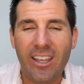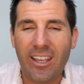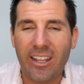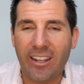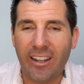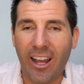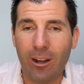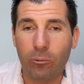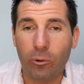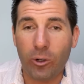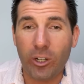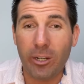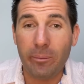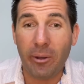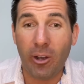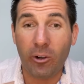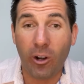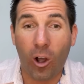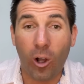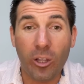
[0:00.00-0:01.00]
not worry
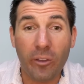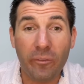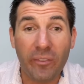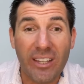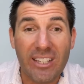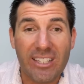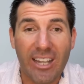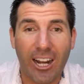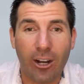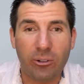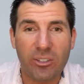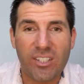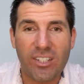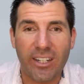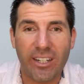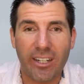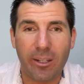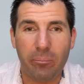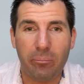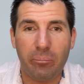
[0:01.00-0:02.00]
about all of these
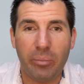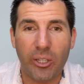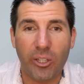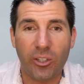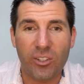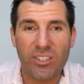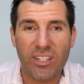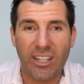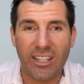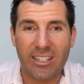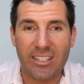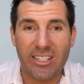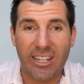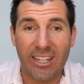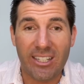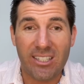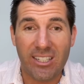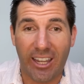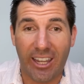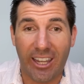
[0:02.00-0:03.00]
outstanding bills and
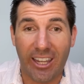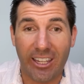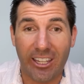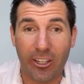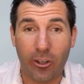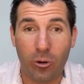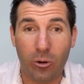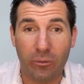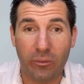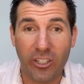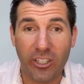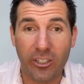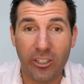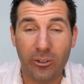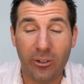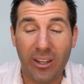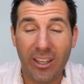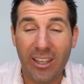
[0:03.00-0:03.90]
debts hanging over you?